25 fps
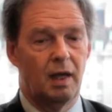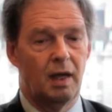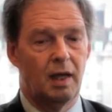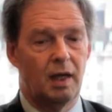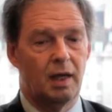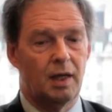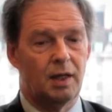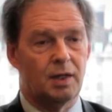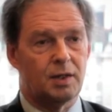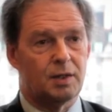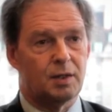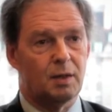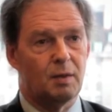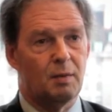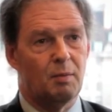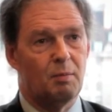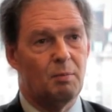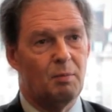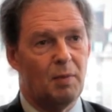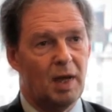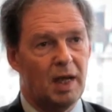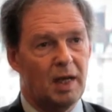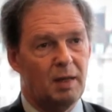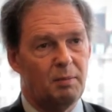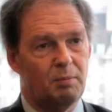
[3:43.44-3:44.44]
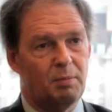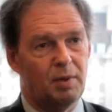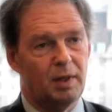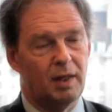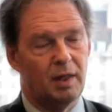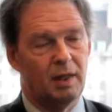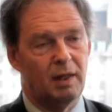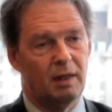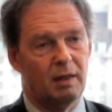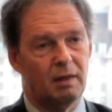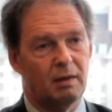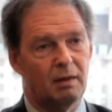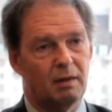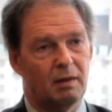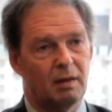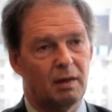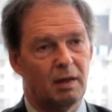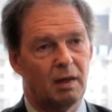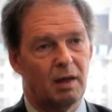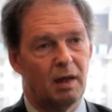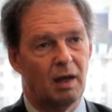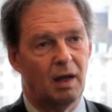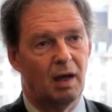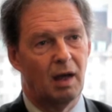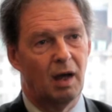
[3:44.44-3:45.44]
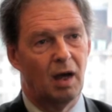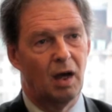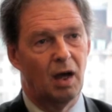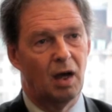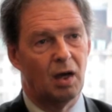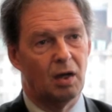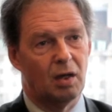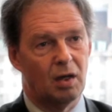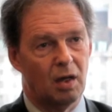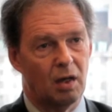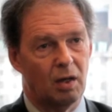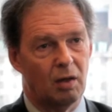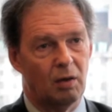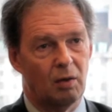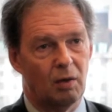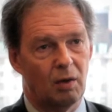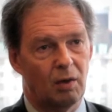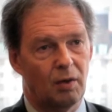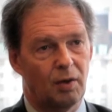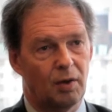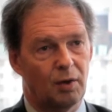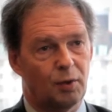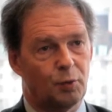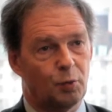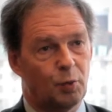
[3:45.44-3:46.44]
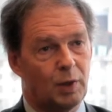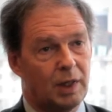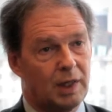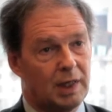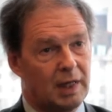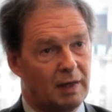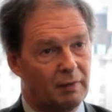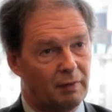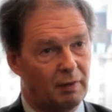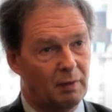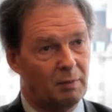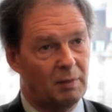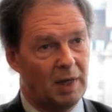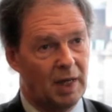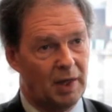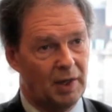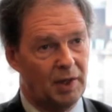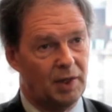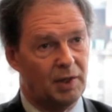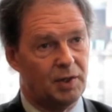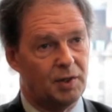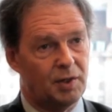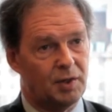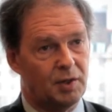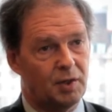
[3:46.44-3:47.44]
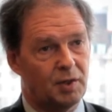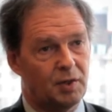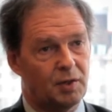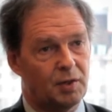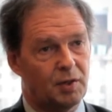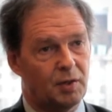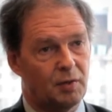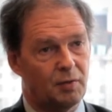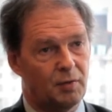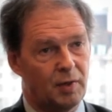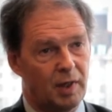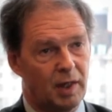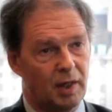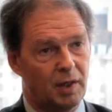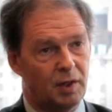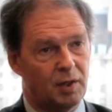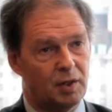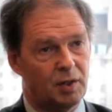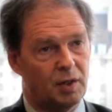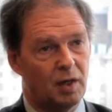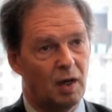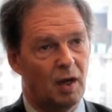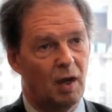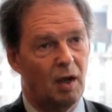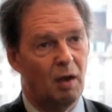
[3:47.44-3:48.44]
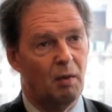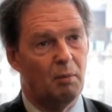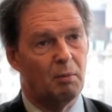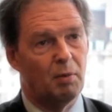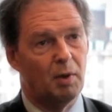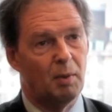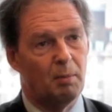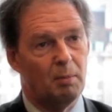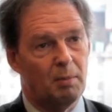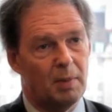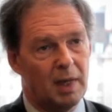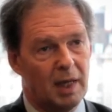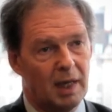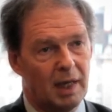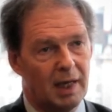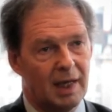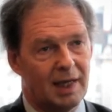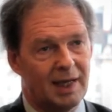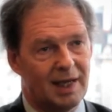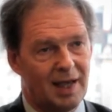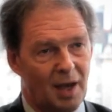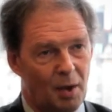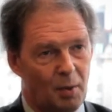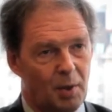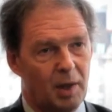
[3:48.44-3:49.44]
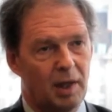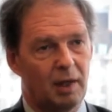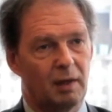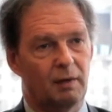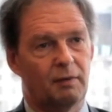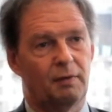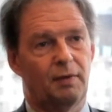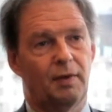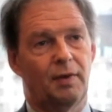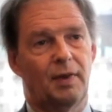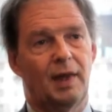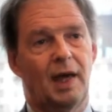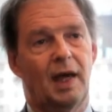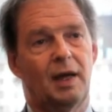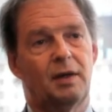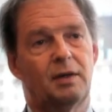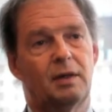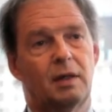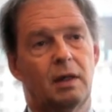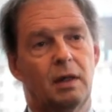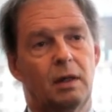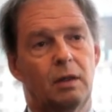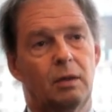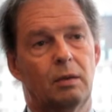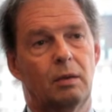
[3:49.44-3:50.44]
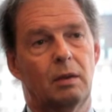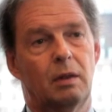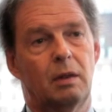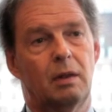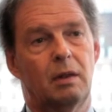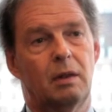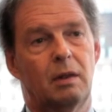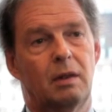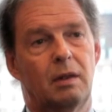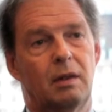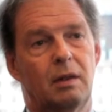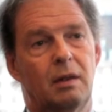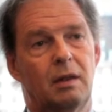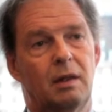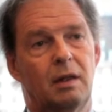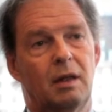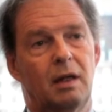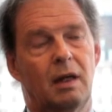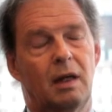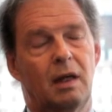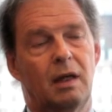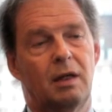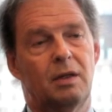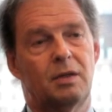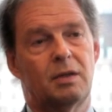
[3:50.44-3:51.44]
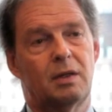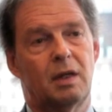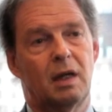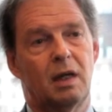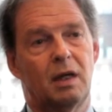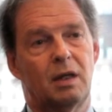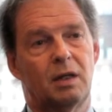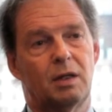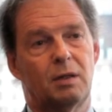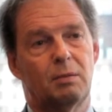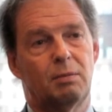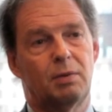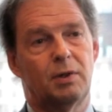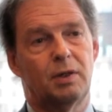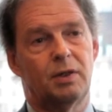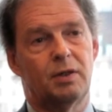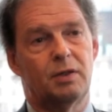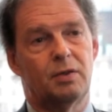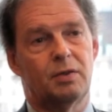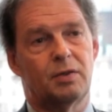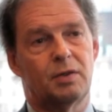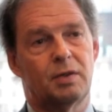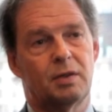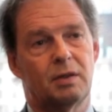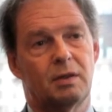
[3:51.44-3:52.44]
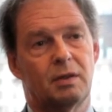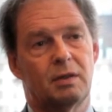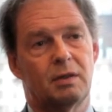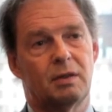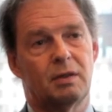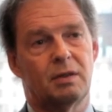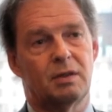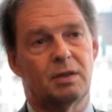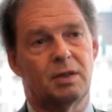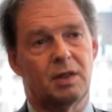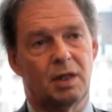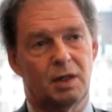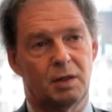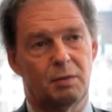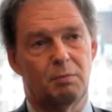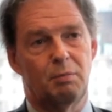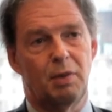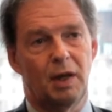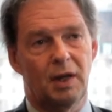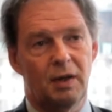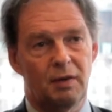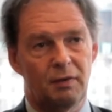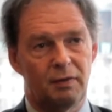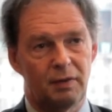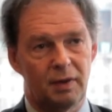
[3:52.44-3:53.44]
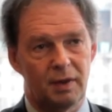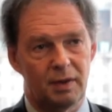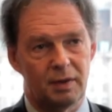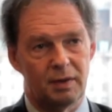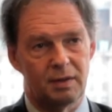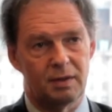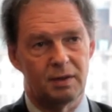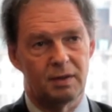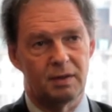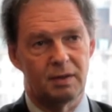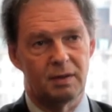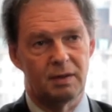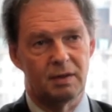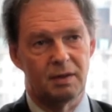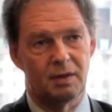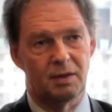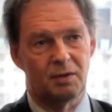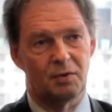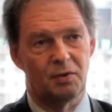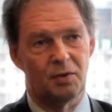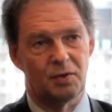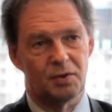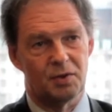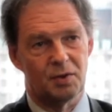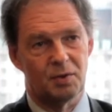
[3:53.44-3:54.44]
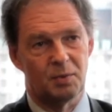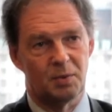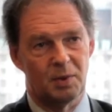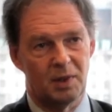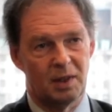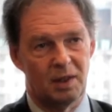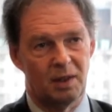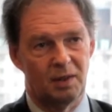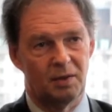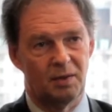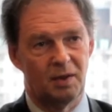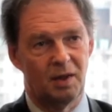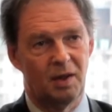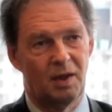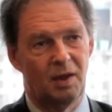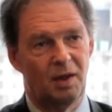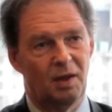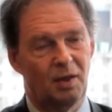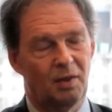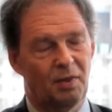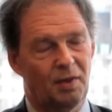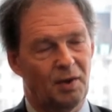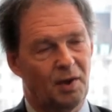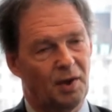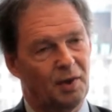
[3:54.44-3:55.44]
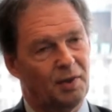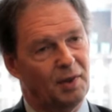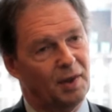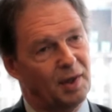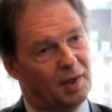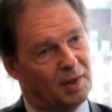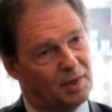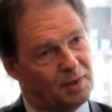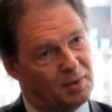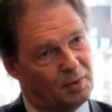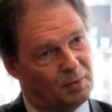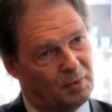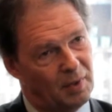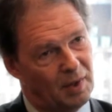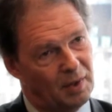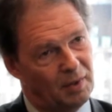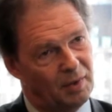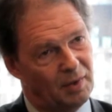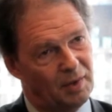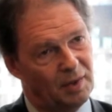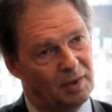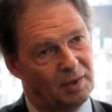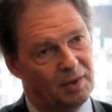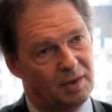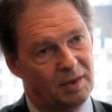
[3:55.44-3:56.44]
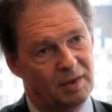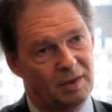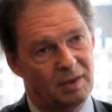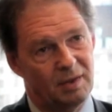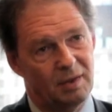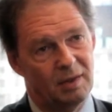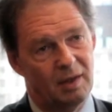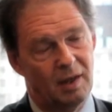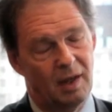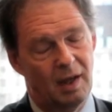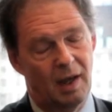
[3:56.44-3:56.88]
It may be a goal that we never manage to reach, but merely going for that goal is going to produce such benefits across the world that I think it's the right thing to do.